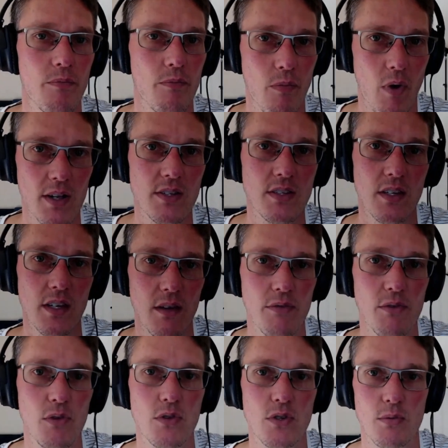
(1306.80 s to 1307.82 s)
I see a
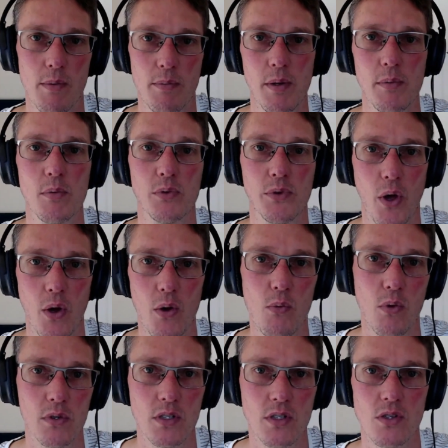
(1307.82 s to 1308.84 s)
future where people don't
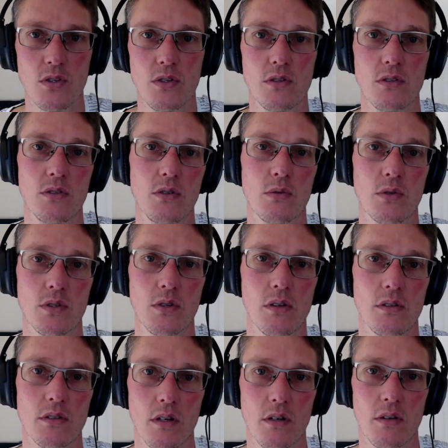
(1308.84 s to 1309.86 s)
want to just use US
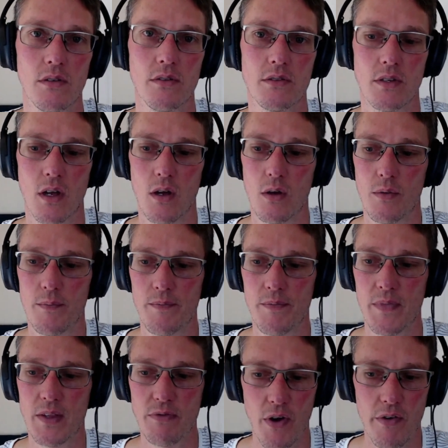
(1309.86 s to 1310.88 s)
dollars though. So
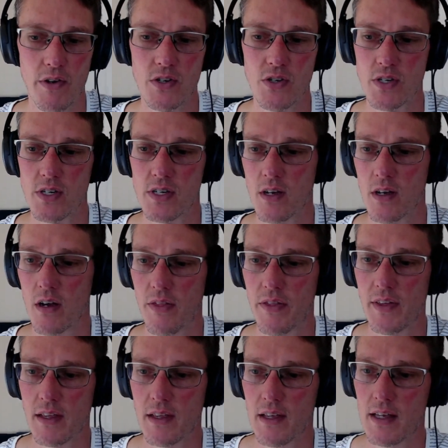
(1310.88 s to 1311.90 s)
it's very interesting. I
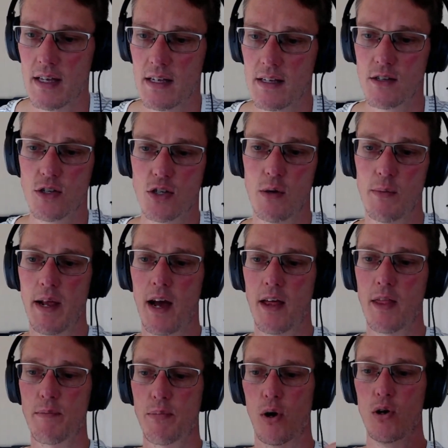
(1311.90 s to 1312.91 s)
think so many
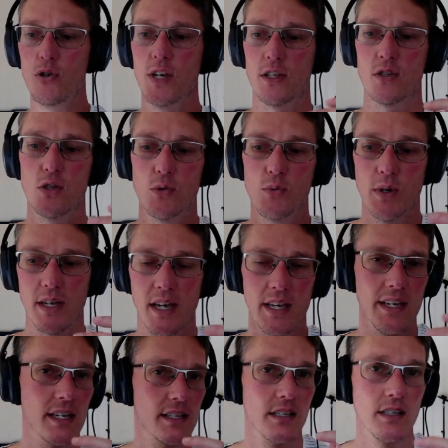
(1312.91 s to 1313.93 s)
other projects could want to
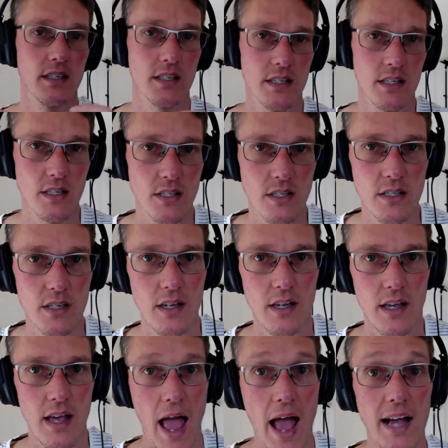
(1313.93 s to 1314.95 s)
connect into this,
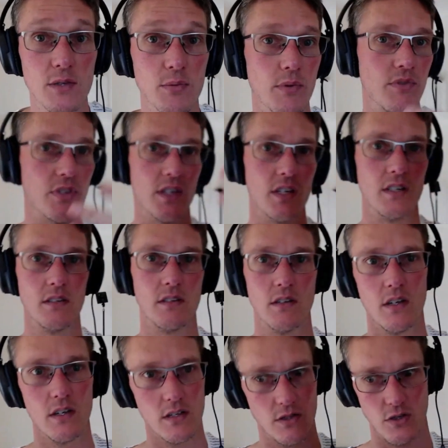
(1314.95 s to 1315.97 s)
as we've seen
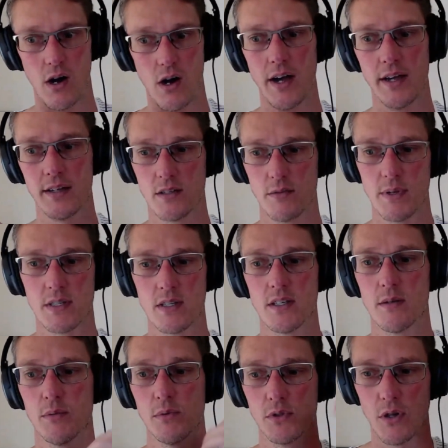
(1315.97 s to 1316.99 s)
DAI is the best
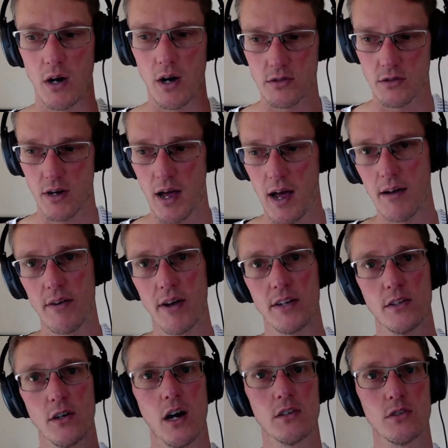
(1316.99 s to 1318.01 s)
example. DAI is on Aave,
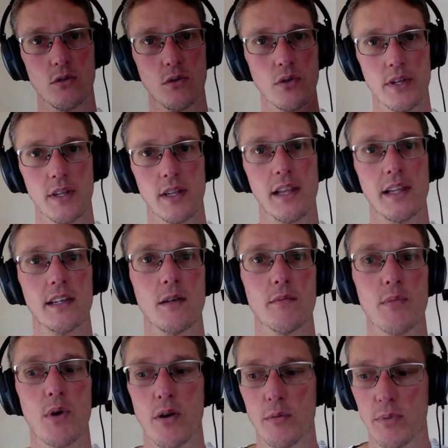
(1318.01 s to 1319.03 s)
DAI is on all their lending and
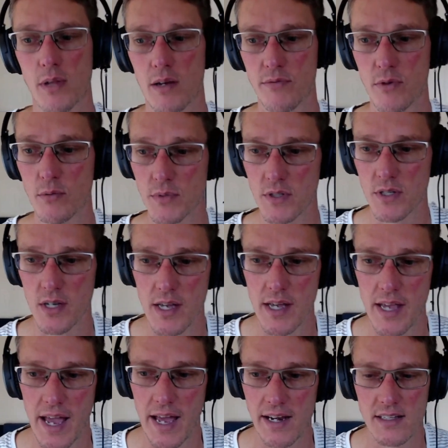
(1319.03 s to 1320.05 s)
borrowing platforms,
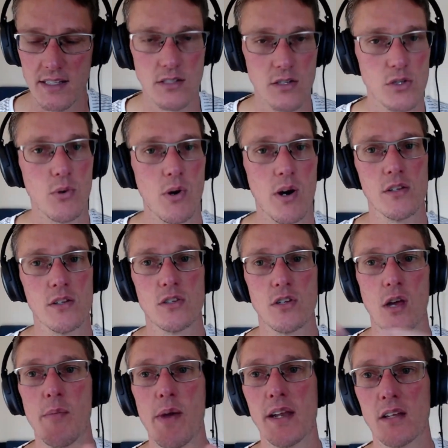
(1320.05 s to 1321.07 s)
and it's intertwined in
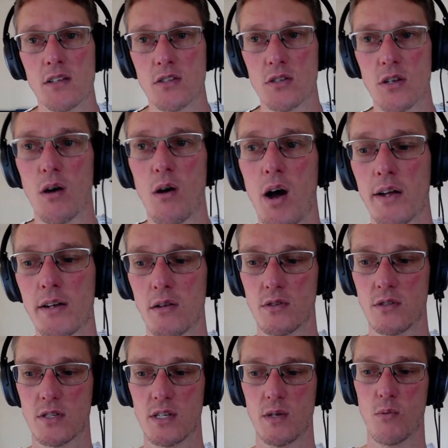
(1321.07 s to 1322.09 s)
so many. So I don't
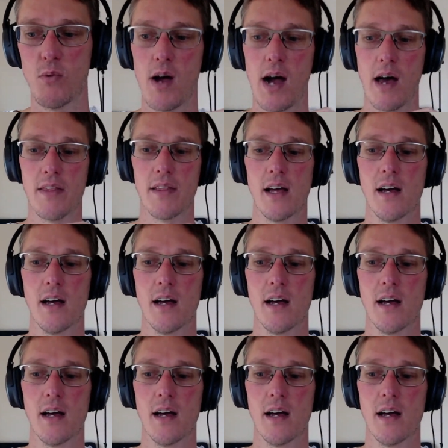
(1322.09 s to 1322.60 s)
see why other